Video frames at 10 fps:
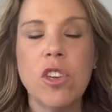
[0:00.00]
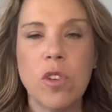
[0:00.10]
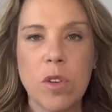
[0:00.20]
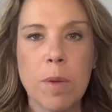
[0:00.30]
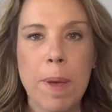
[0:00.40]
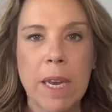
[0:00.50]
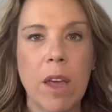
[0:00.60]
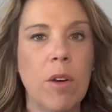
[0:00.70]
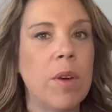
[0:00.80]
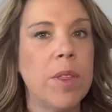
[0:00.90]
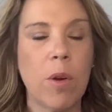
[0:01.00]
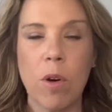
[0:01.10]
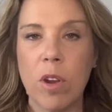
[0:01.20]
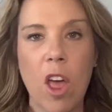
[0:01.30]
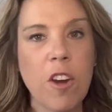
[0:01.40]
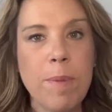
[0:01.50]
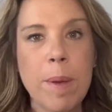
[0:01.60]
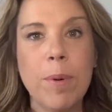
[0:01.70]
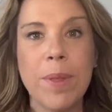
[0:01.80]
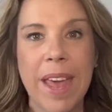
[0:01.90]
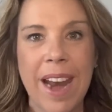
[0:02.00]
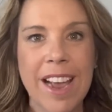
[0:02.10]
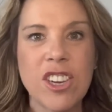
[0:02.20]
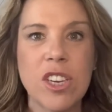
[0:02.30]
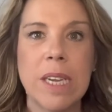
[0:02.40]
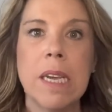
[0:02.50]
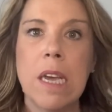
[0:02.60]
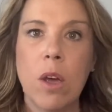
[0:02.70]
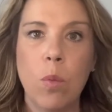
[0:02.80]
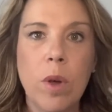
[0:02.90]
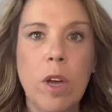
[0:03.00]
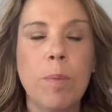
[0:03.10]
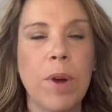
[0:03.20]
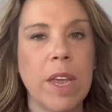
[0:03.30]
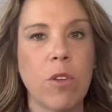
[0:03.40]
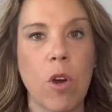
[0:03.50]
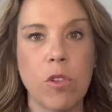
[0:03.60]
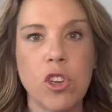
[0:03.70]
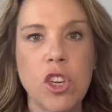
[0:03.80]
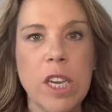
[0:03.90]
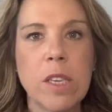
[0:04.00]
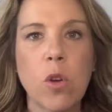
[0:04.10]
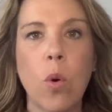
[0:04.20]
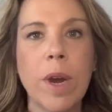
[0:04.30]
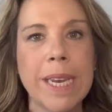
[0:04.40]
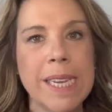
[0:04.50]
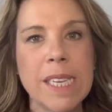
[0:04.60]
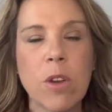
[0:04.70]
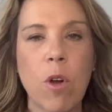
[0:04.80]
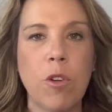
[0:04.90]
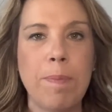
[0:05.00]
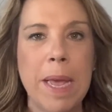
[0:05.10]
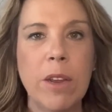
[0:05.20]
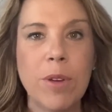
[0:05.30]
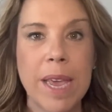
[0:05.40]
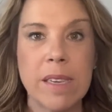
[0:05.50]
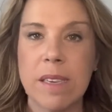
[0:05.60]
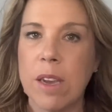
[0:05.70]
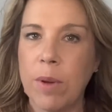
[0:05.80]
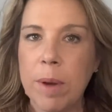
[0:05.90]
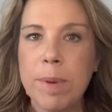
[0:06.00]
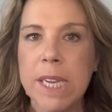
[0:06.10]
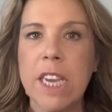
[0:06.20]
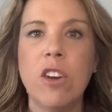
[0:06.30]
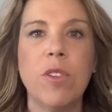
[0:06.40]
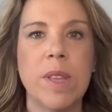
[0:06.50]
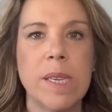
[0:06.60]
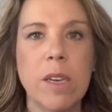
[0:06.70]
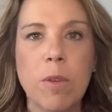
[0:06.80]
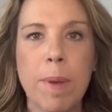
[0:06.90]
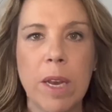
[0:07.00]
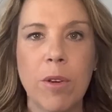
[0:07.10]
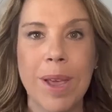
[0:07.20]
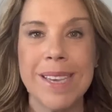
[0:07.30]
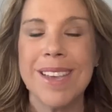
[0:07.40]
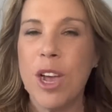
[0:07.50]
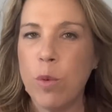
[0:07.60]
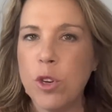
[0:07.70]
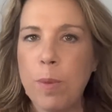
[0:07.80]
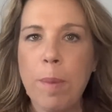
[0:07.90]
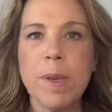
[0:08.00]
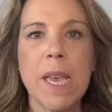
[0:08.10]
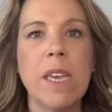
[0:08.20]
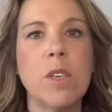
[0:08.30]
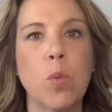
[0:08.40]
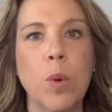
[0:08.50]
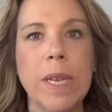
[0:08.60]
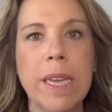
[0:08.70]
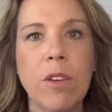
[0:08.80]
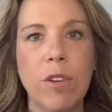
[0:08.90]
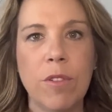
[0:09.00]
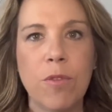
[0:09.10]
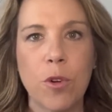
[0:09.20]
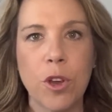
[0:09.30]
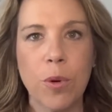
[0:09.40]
to the pillow, there are a lot of people that actually will bring their own sheets or at least their own pillowcases. Now, in particular, the silk pillowcase, which people say is really good for your